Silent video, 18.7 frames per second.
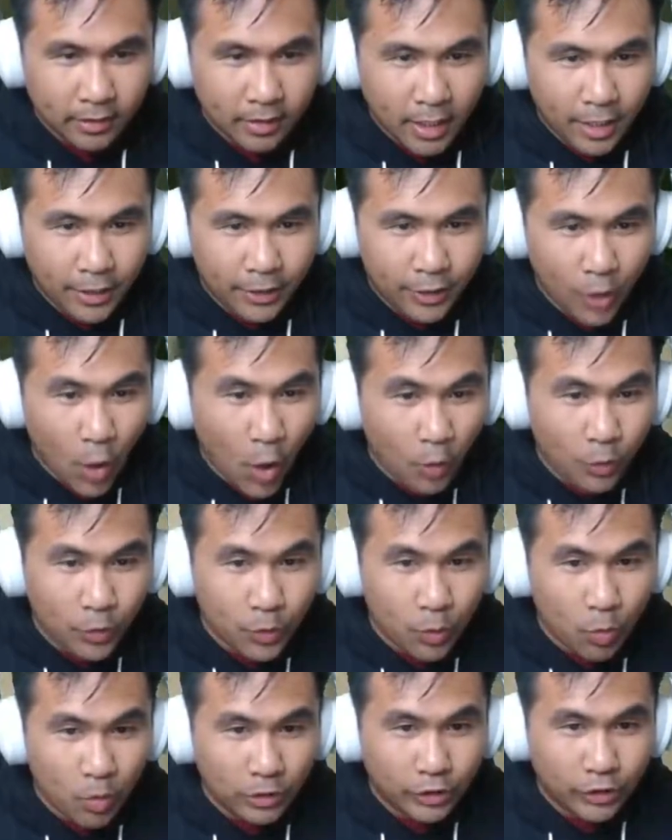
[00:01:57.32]
I know you
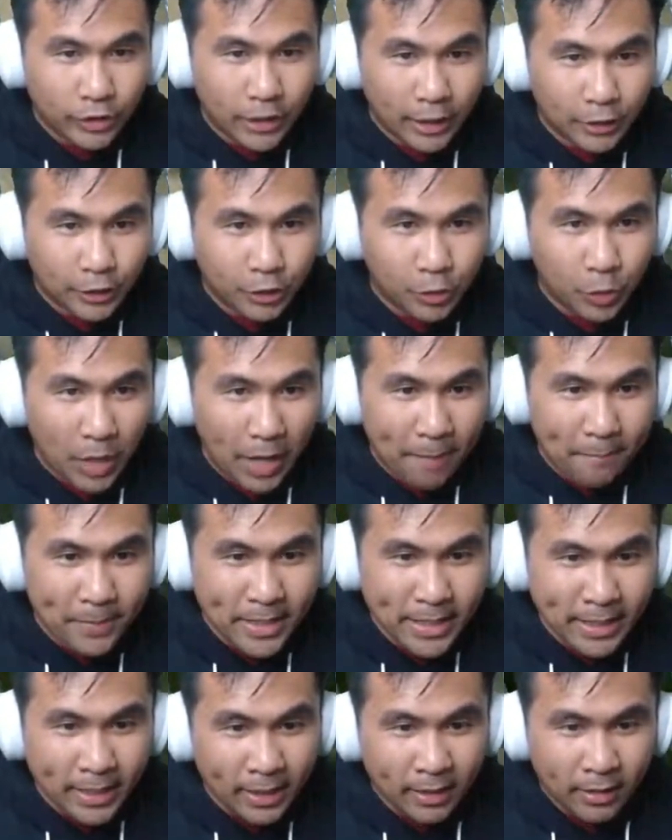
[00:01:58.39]
weren't trying to shoot at
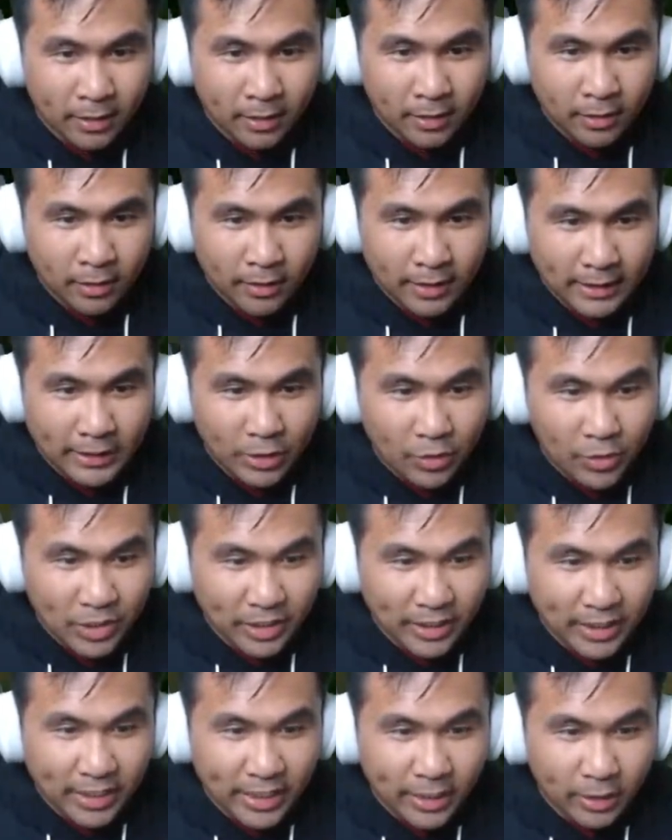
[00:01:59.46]
me. That's how you get
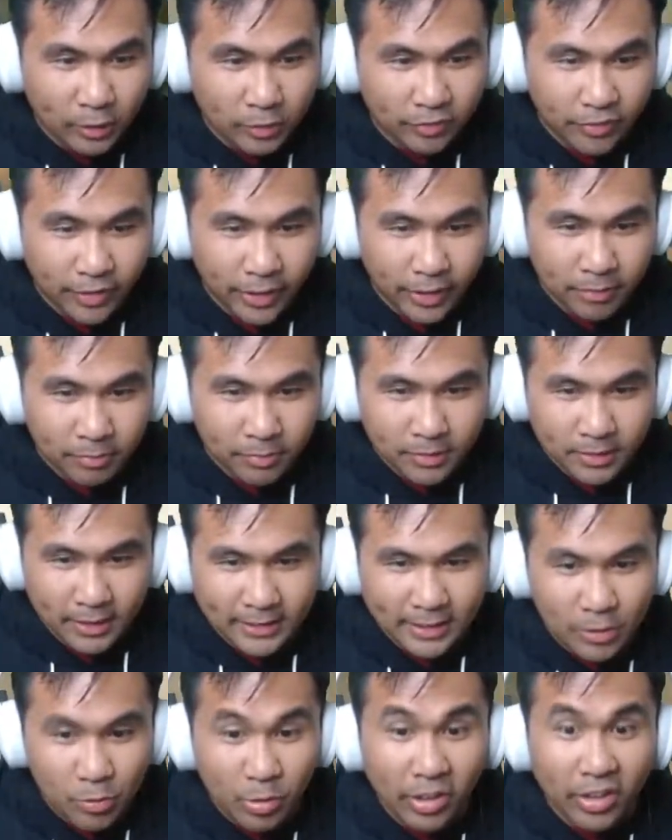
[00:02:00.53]
killed, fam. That's
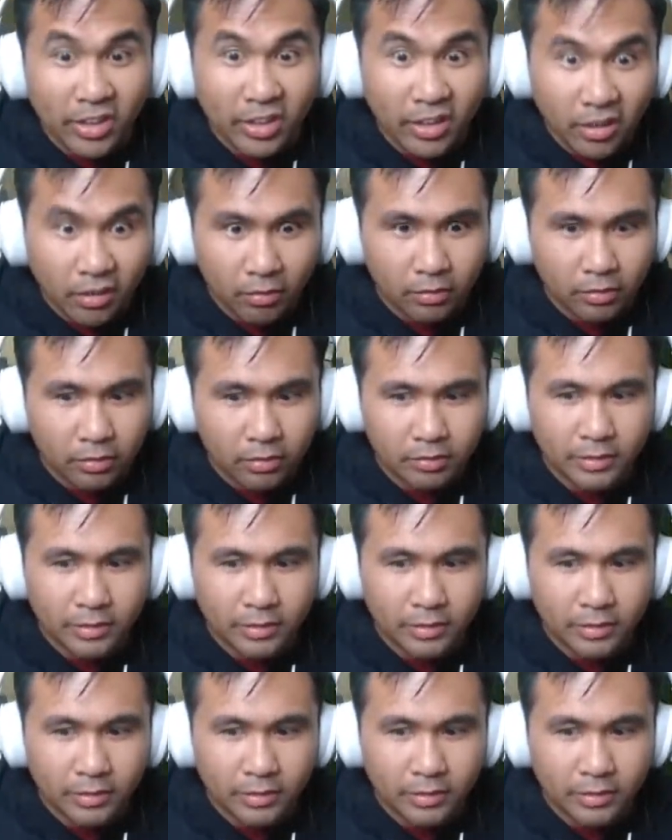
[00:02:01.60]
how you get killed.